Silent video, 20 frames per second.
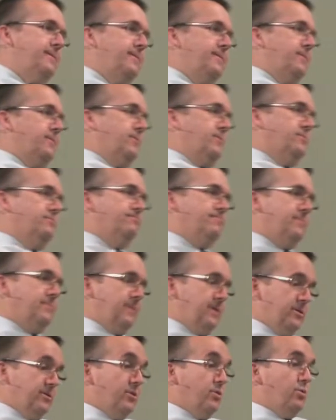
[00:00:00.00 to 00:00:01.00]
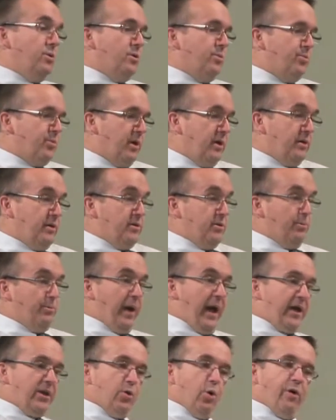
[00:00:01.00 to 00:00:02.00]
you know, you deal with your pride and you
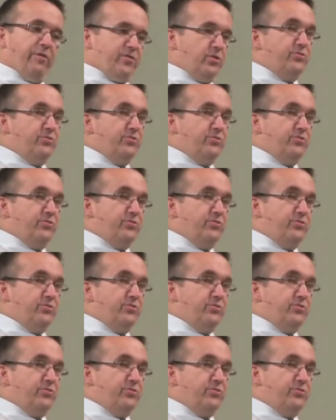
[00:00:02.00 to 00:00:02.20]
back off.